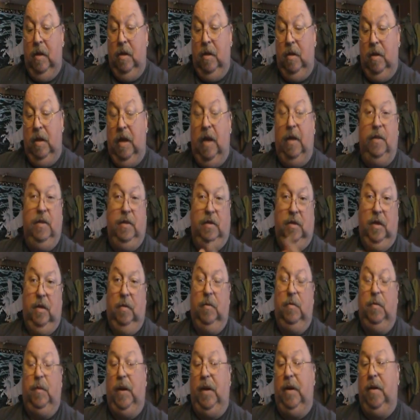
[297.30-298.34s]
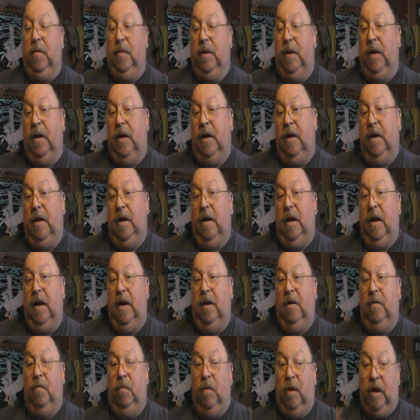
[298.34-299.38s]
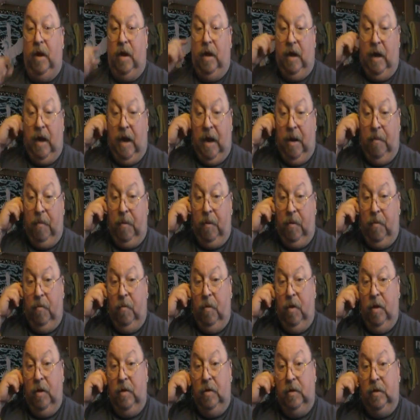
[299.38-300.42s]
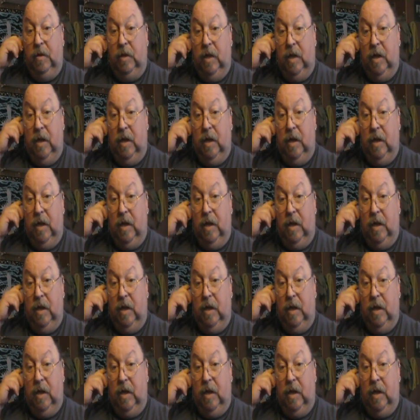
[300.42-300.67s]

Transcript: yeah, this I'm explaining to my dad. And what had happened was